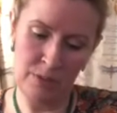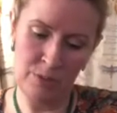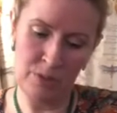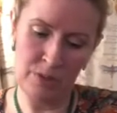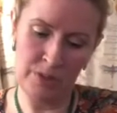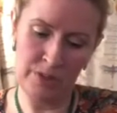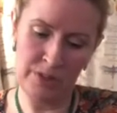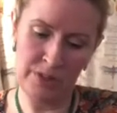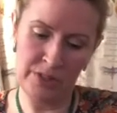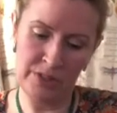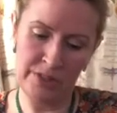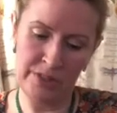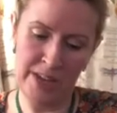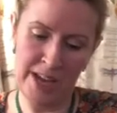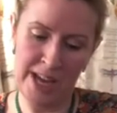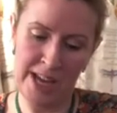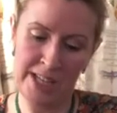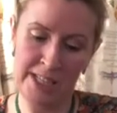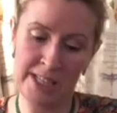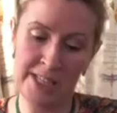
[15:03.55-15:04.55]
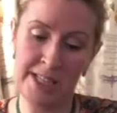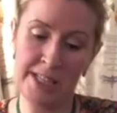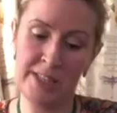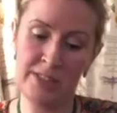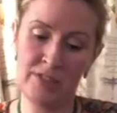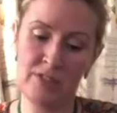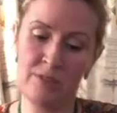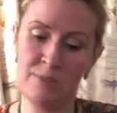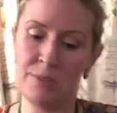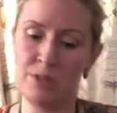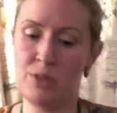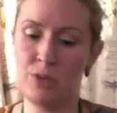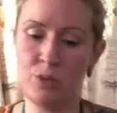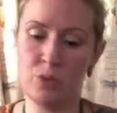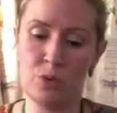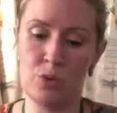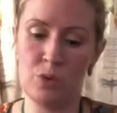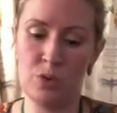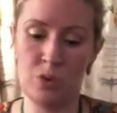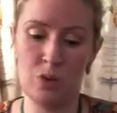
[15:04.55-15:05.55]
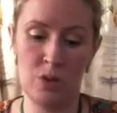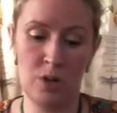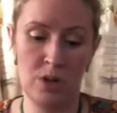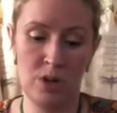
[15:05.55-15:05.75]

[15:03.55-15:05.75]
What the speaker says: want to add an instrument, or